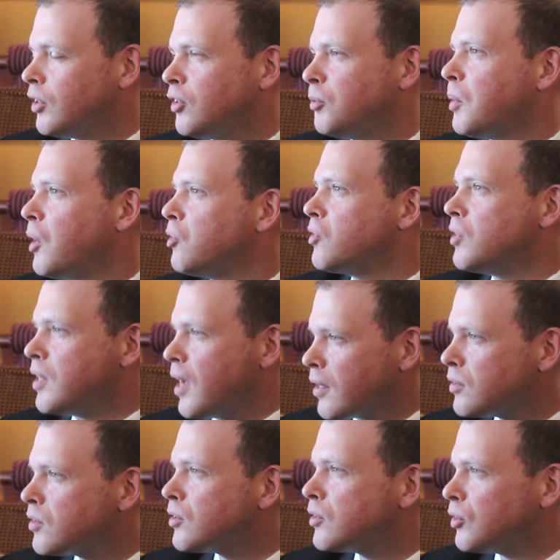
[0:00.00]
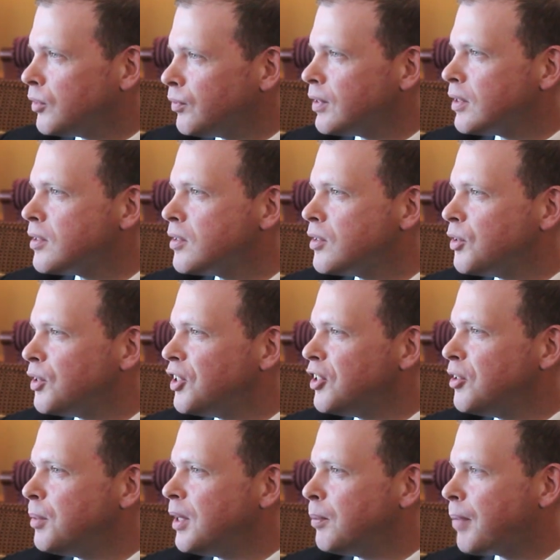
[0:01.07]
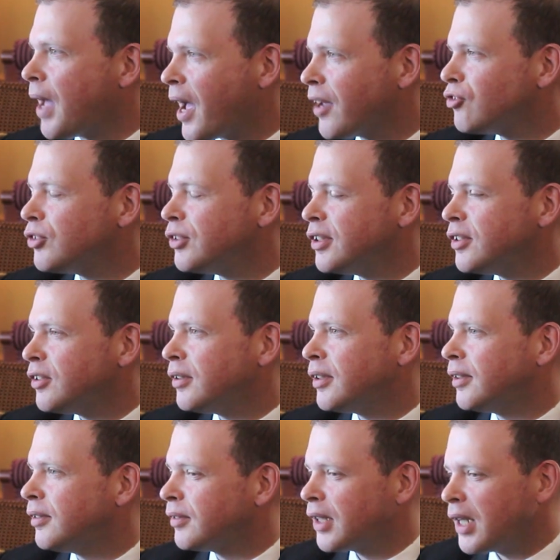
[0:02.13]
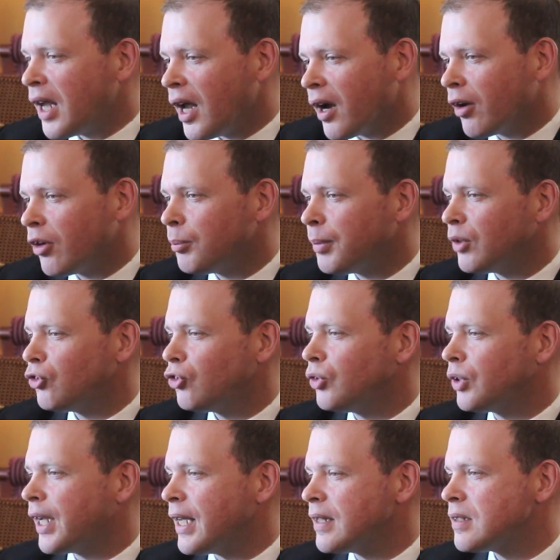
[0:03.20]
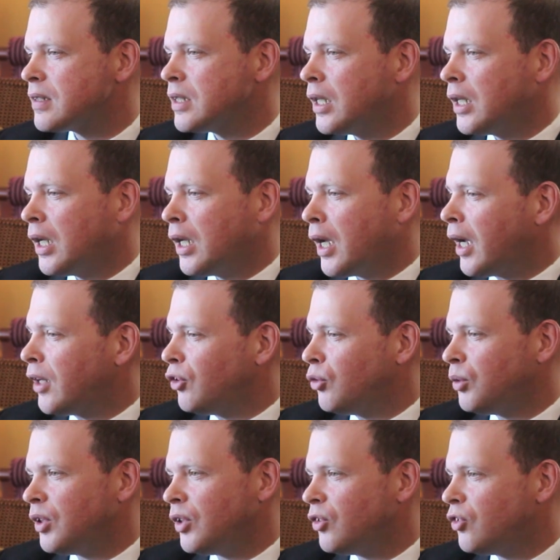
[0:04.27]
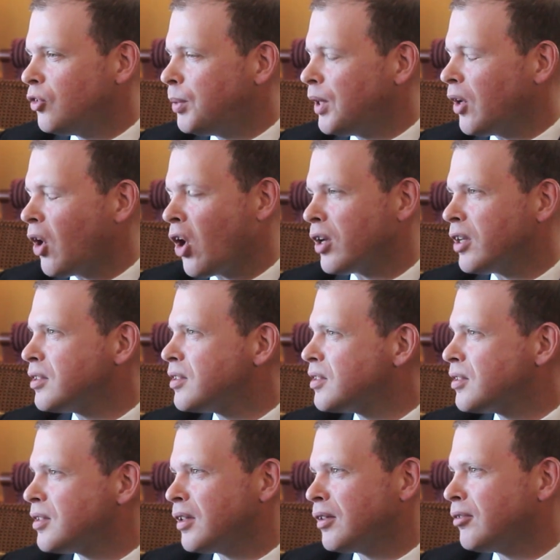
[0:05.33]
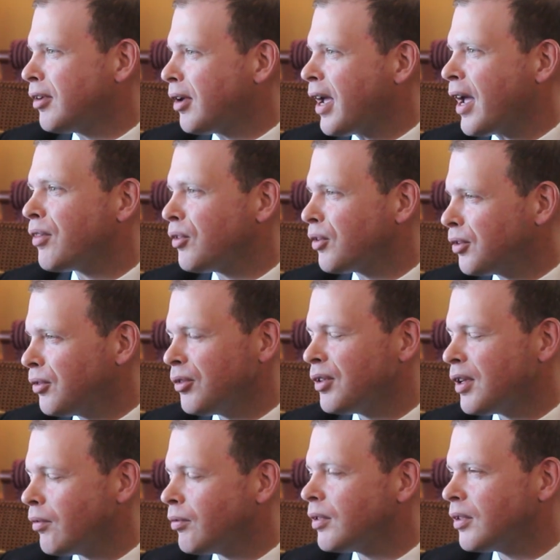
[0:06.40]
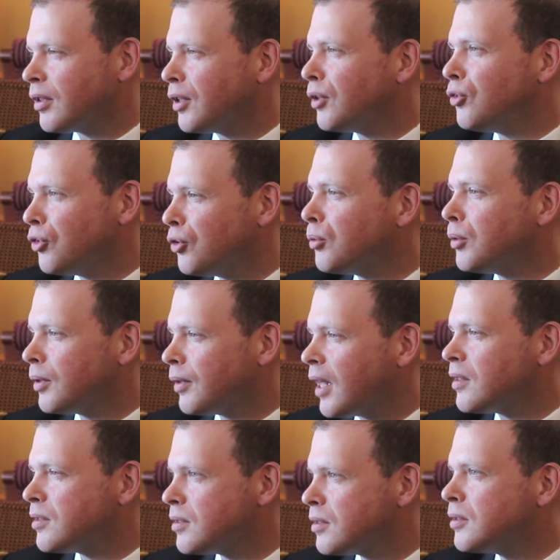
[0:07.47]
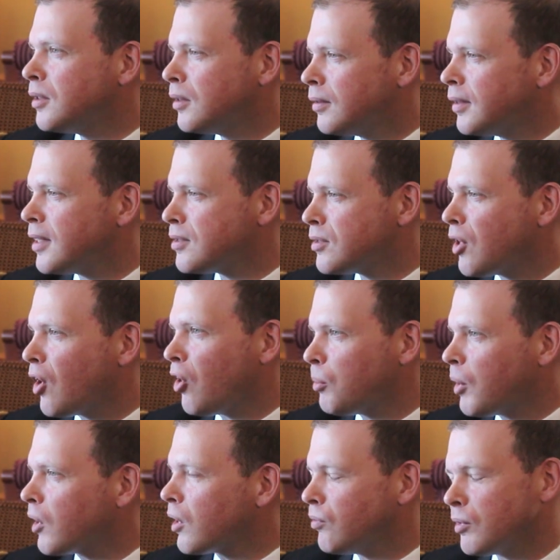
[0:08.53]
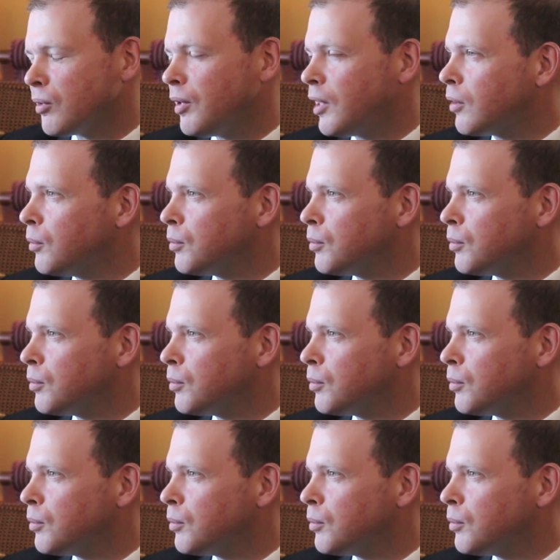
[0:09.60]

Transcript: about guest service. You need to be passionate and care about your guest, and you need to be honest and ethical in everything you do. And that's the hallmark of a great